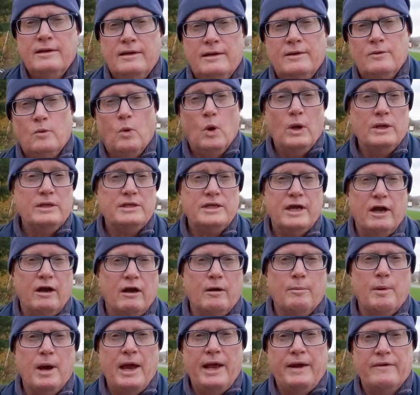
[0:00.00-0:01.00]
1
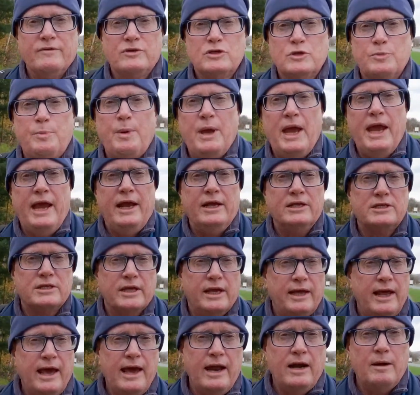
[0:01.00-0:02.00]
terabyte of space
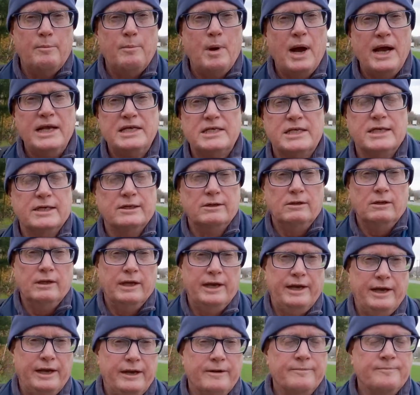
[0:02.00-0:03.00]
that had a bicycle
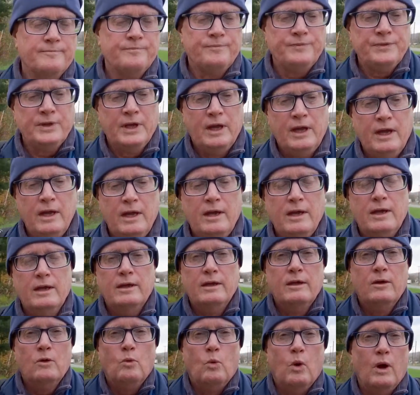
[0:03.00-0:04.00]
in it,
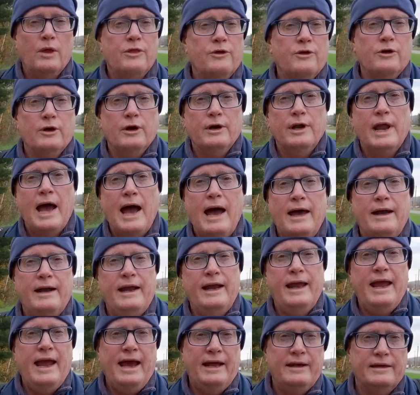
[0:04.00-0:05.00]
whether or not
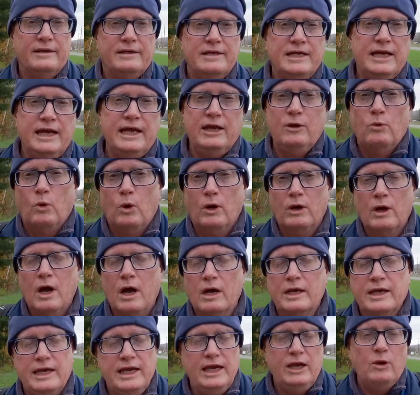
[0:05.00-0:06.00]
I had a
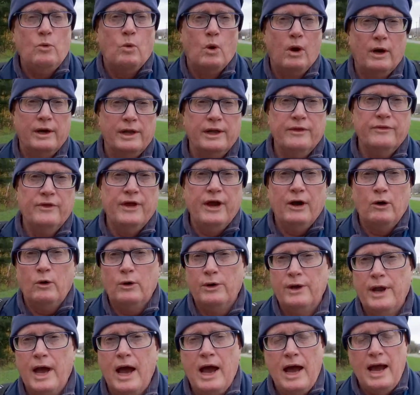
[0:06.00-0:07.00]
keyword in there
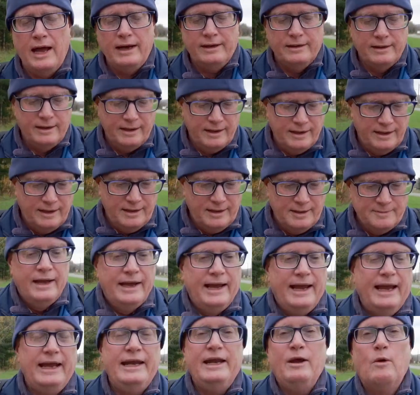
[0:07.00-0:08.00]
or not.
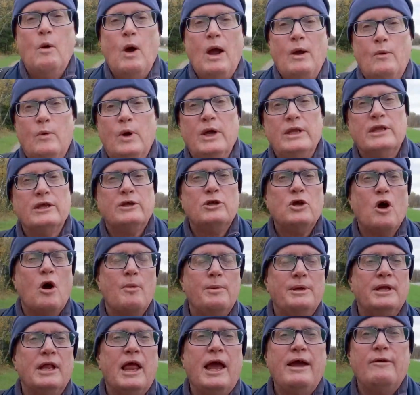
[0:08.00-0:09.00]
Anyway, with
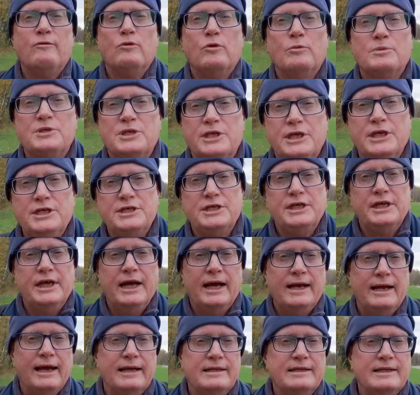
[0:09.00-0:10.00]
Adobe Lightroom CC,
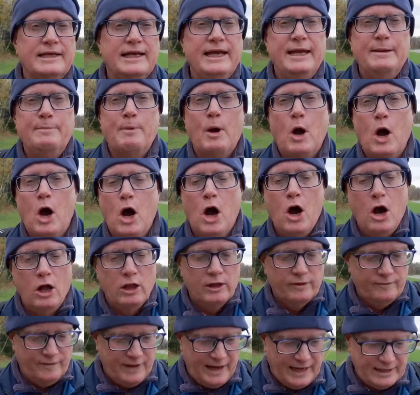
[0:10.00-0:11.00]
I got to keep
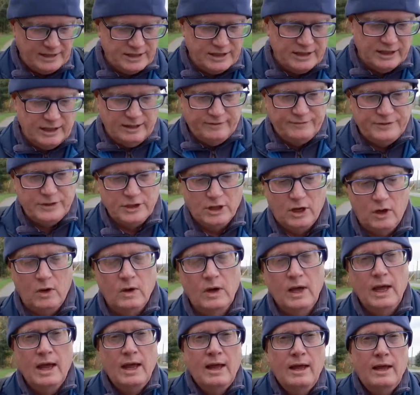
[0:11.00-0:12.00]
all of that stuff, so
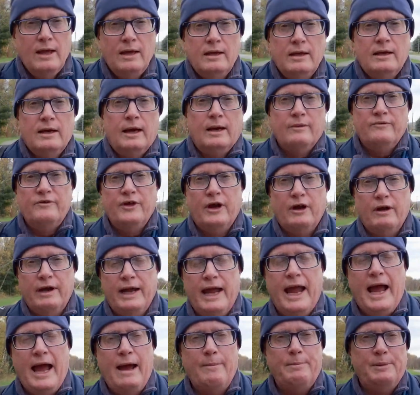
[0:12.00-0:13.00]
I'm very
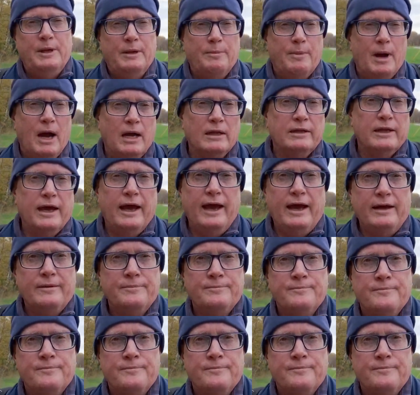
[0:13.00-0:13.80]
happy about that.